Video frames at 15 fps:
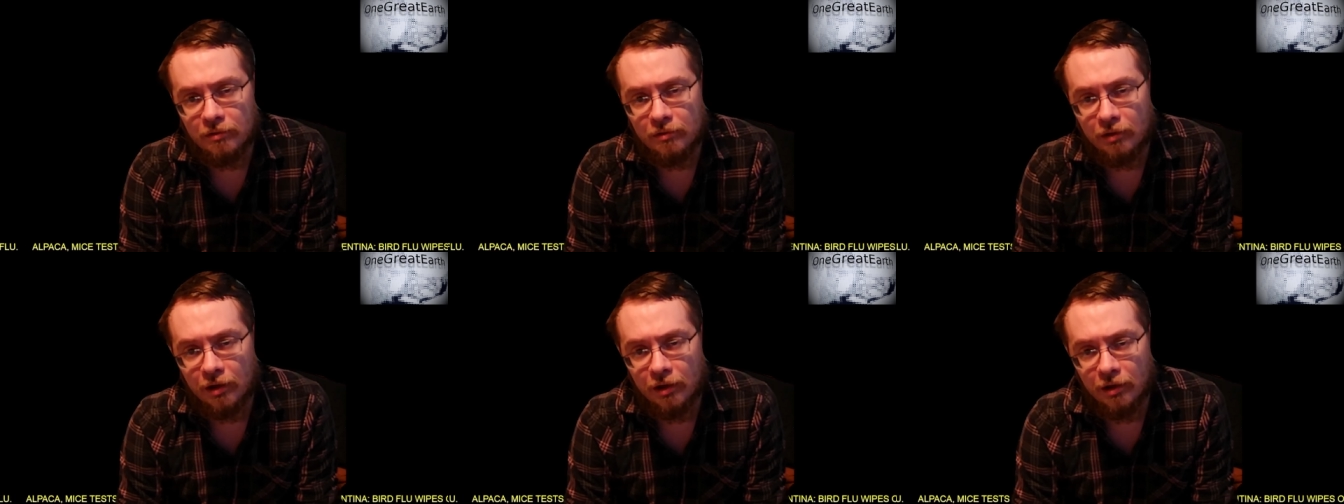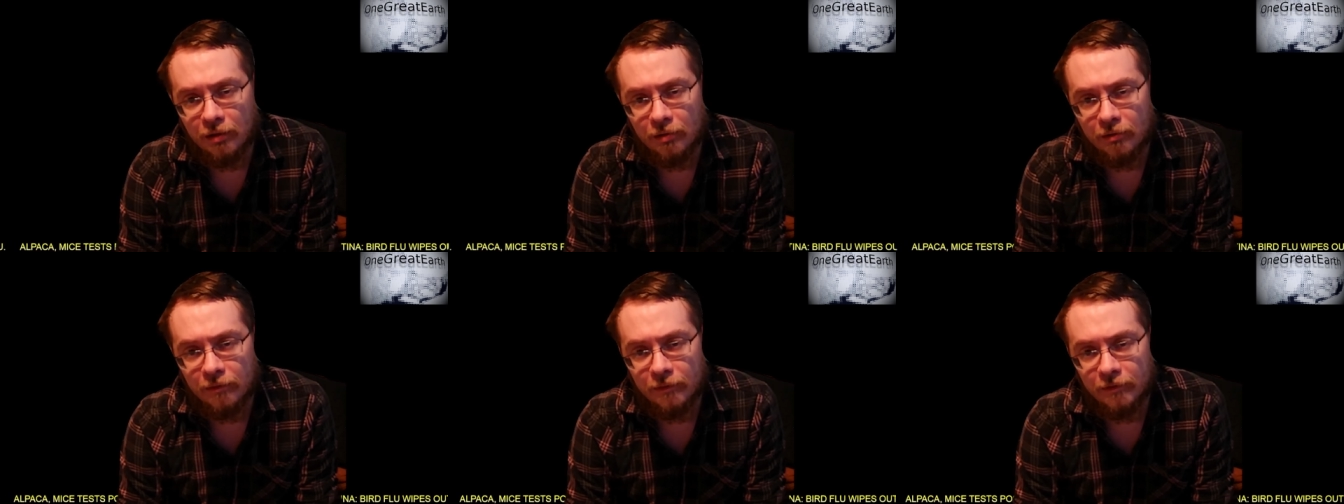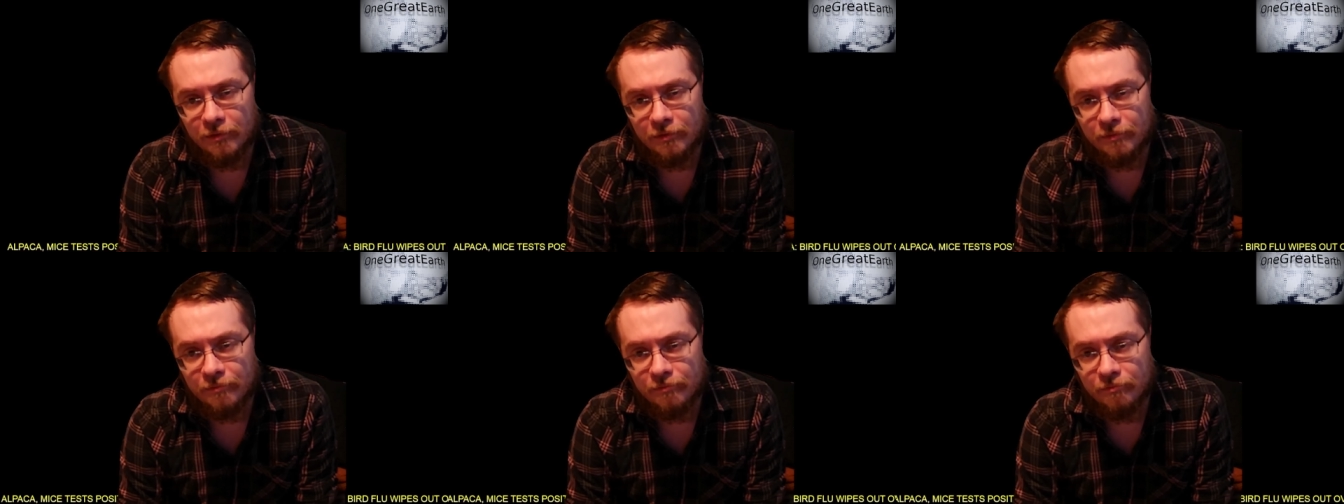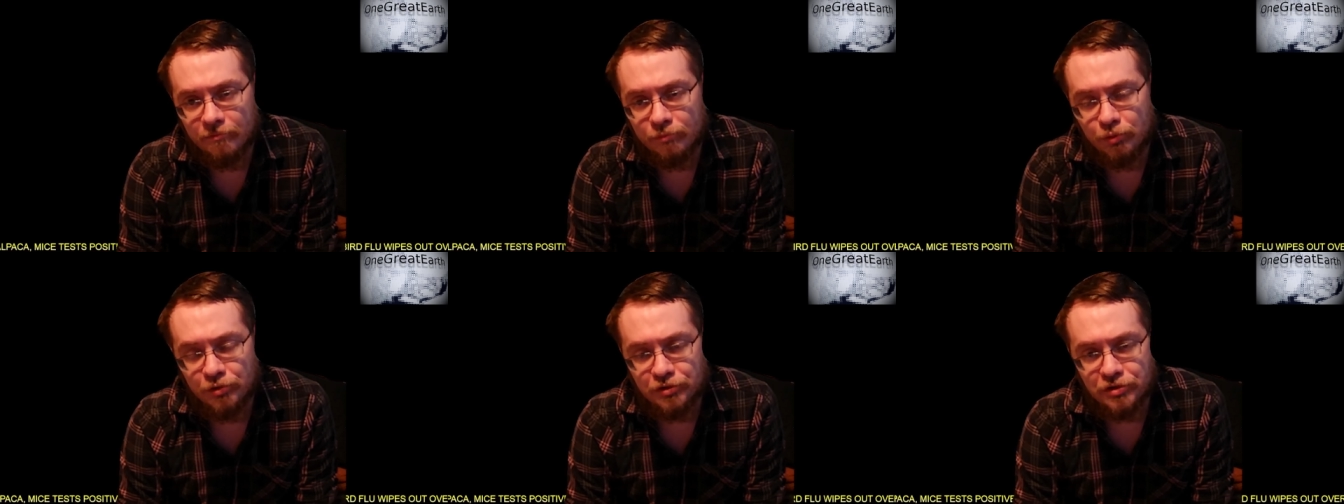uh,
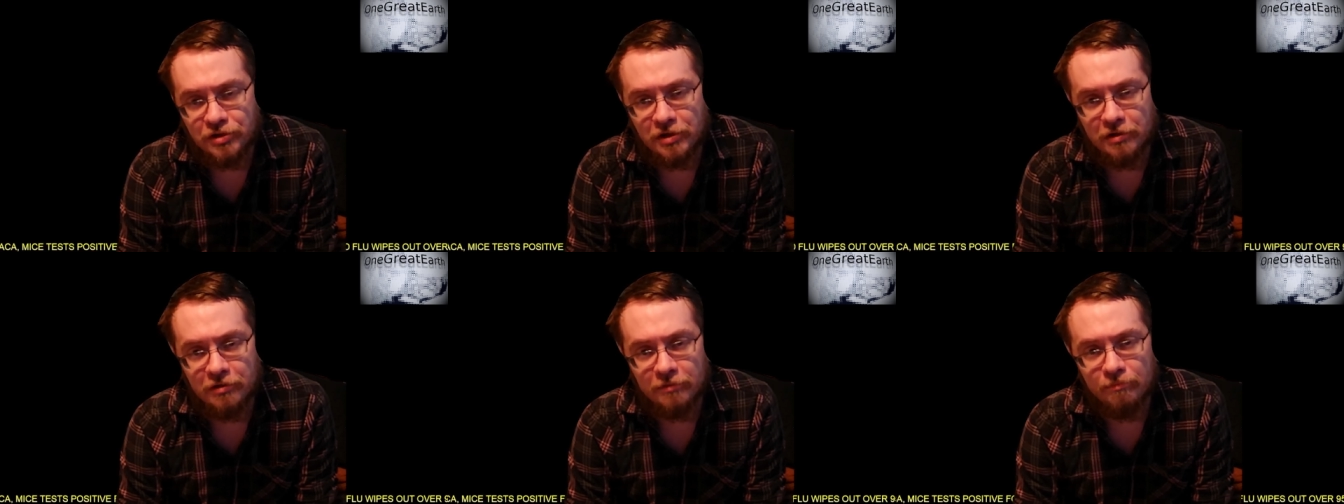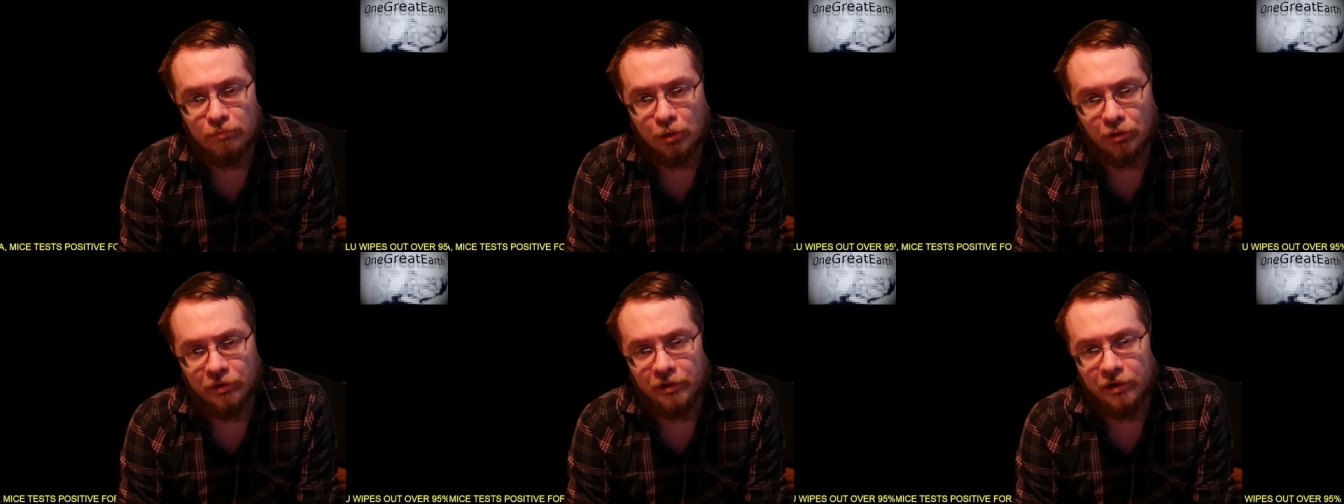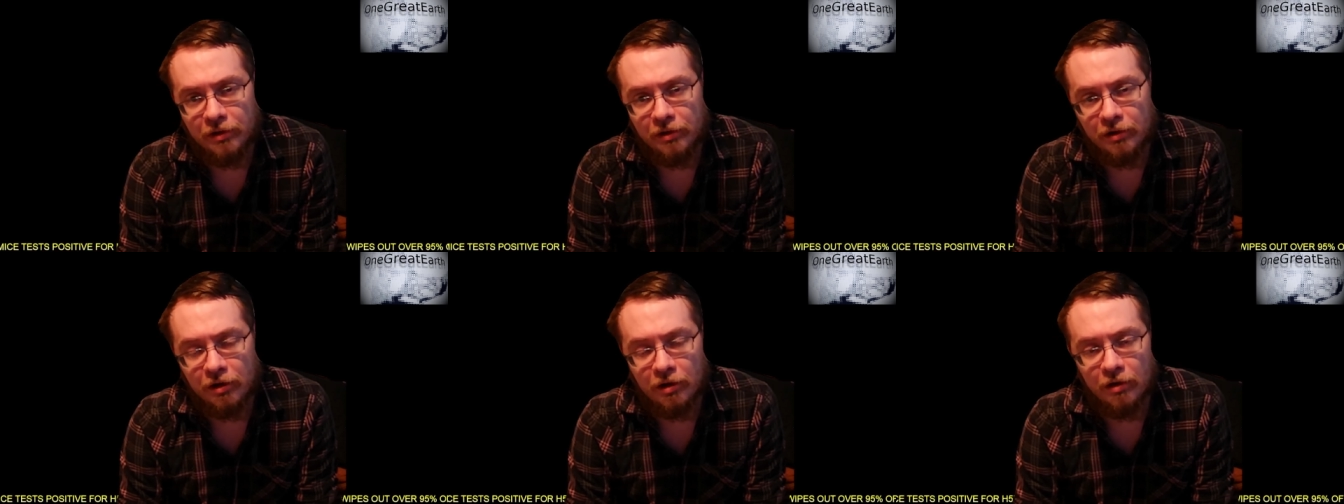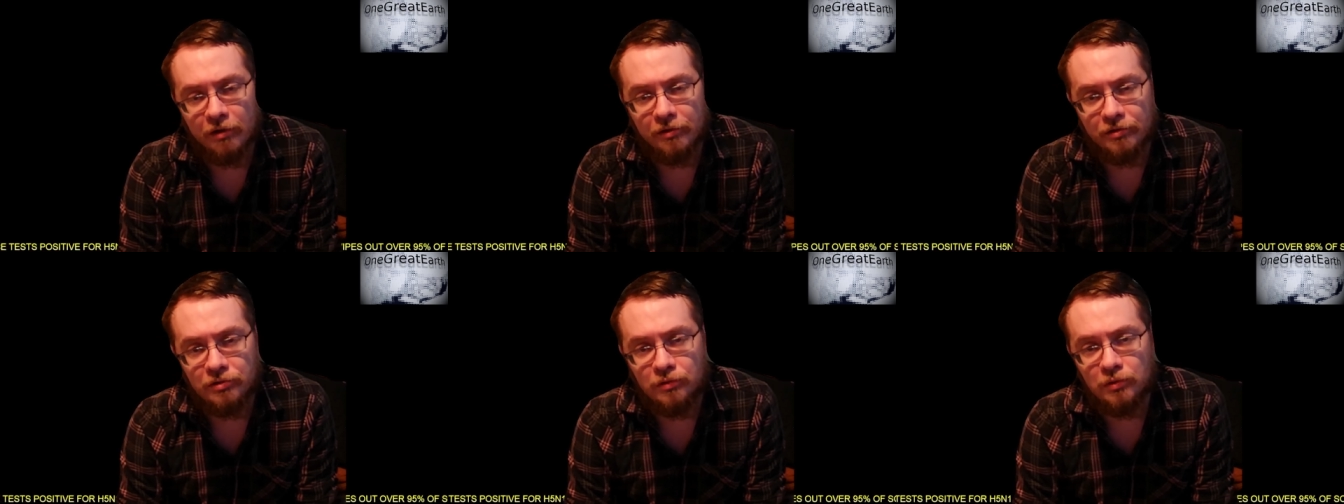pushed his burning car
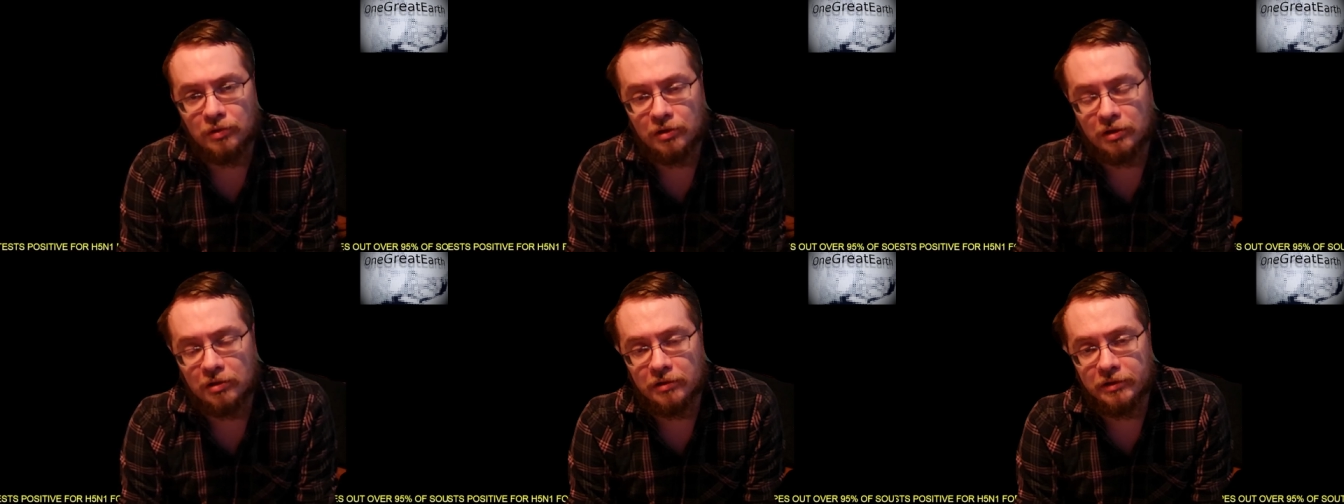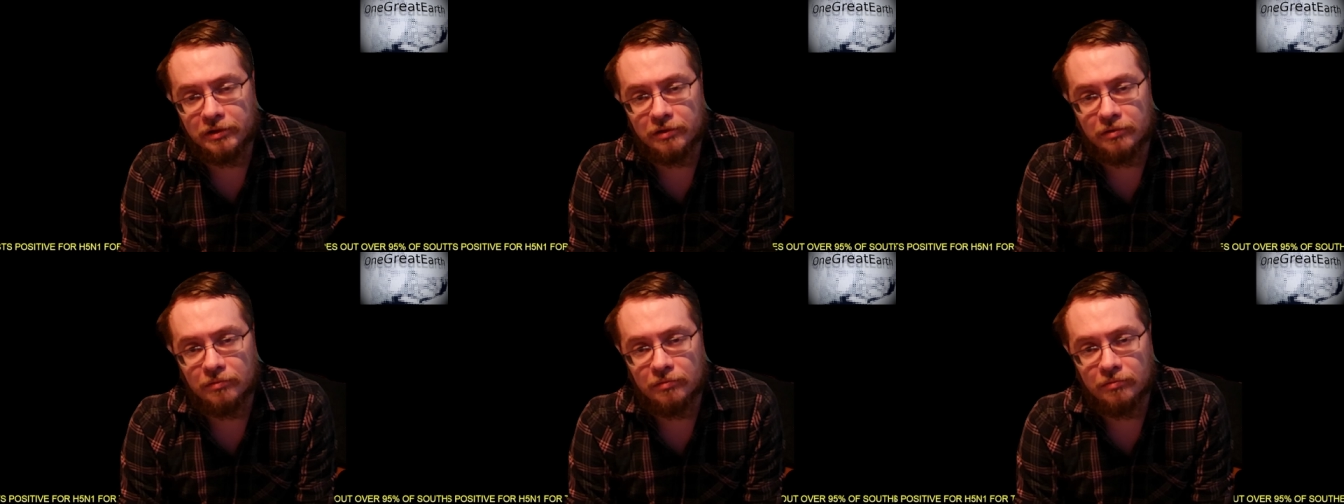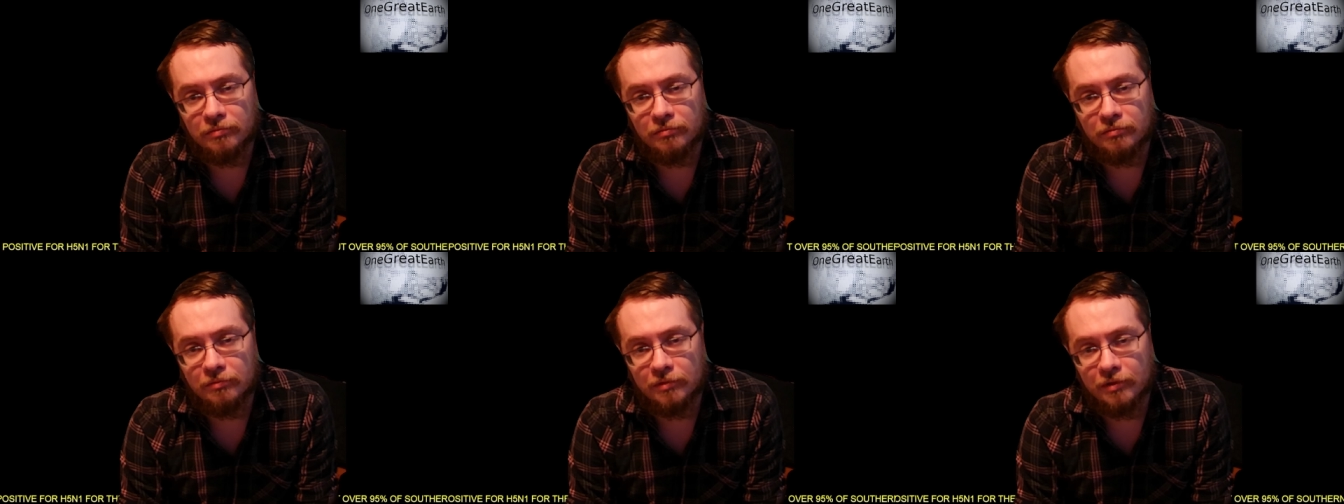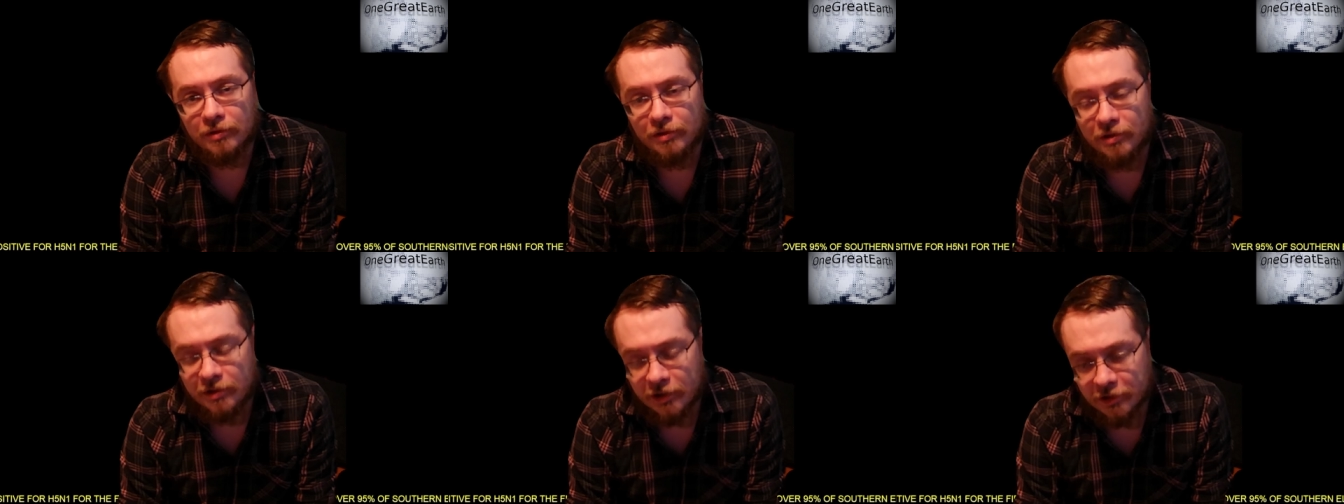into a gully.
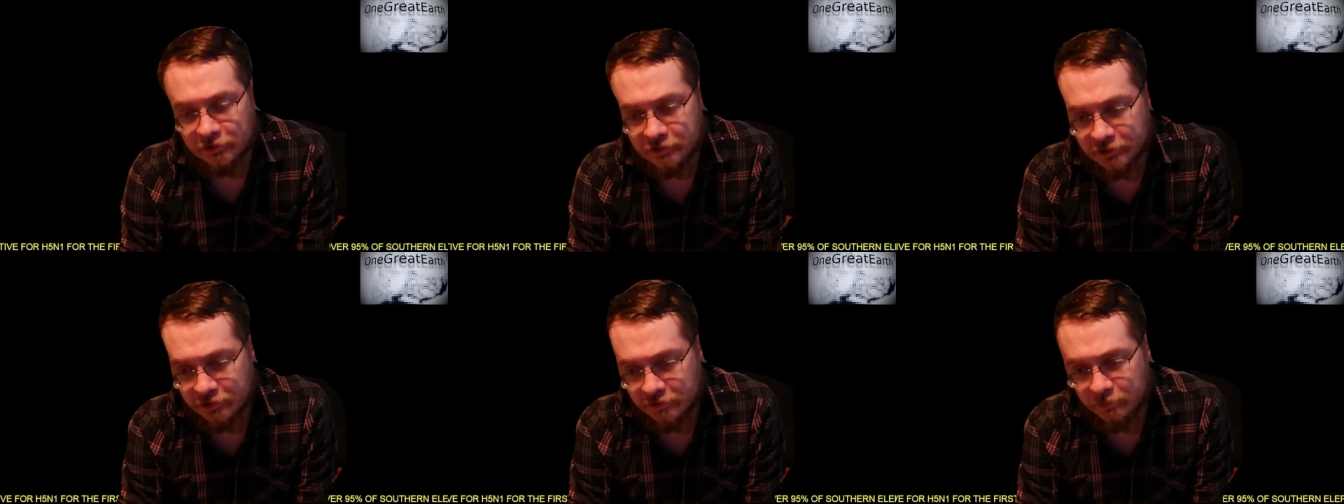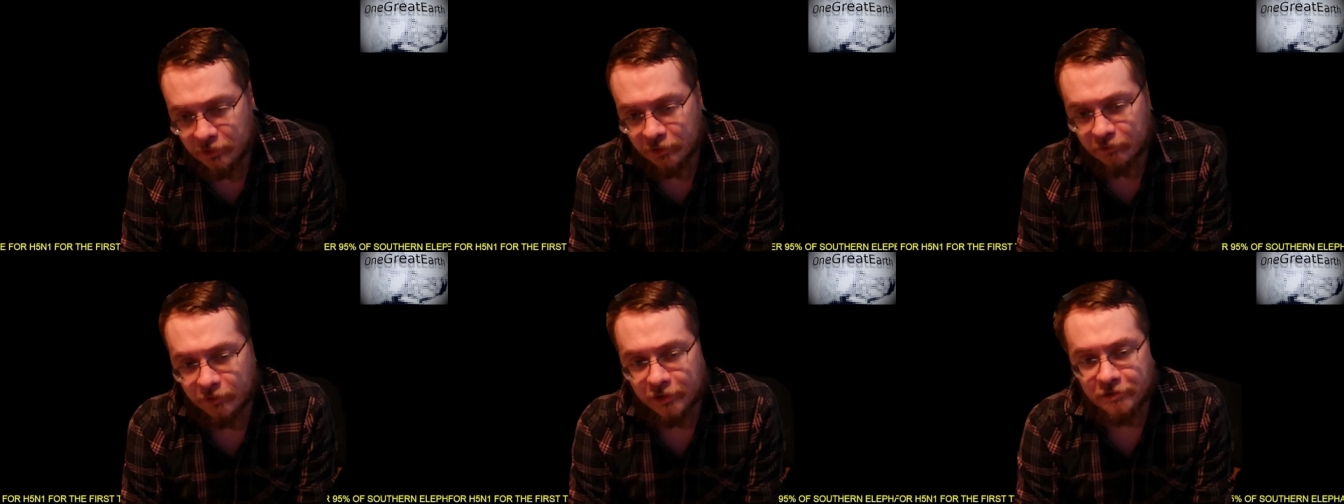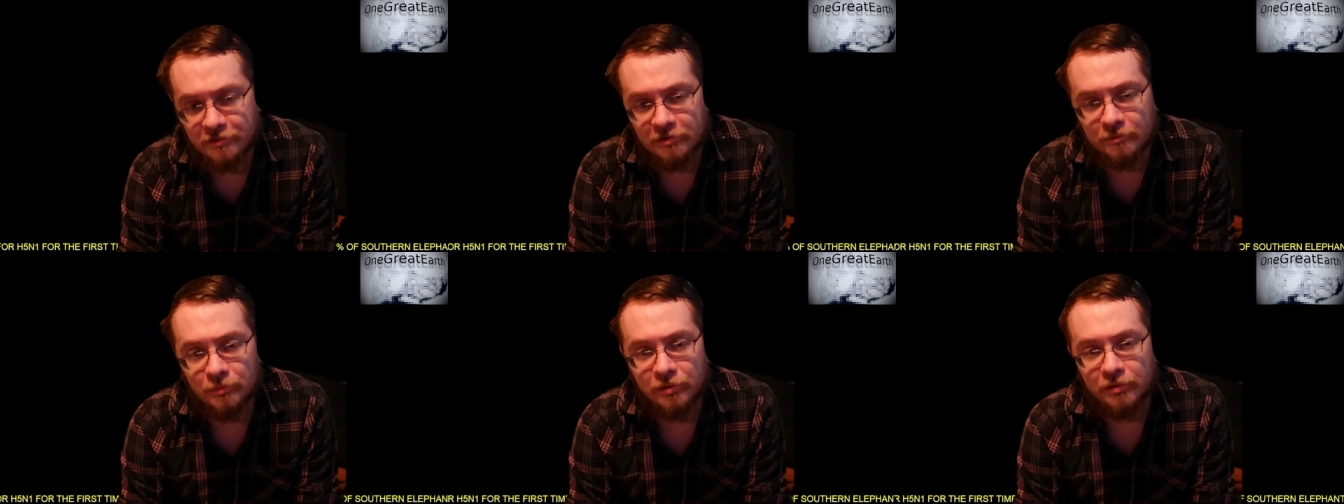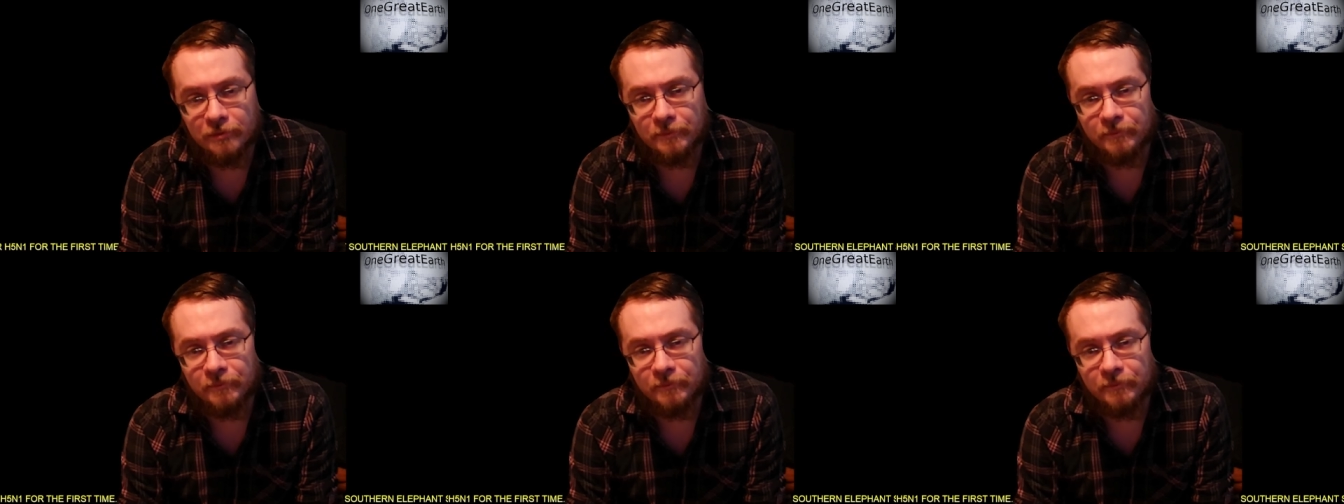He has since been arrested, but